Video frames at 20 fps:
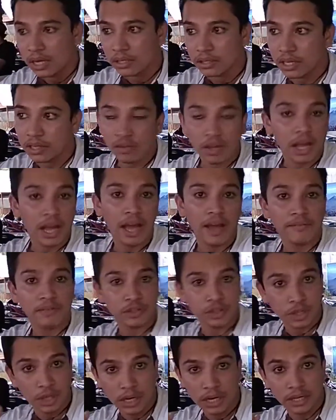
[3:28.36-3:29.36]
Then I have a
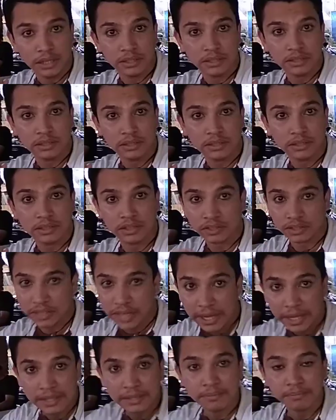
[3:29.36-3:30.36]
time this
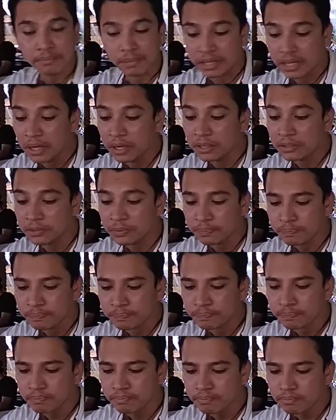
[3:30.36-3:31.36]
day because
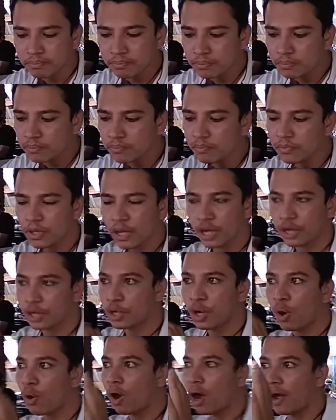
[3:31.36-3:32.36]
I
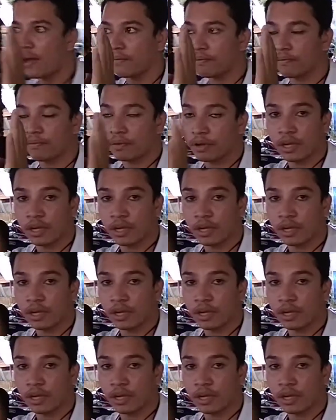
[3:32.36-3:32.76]
don't have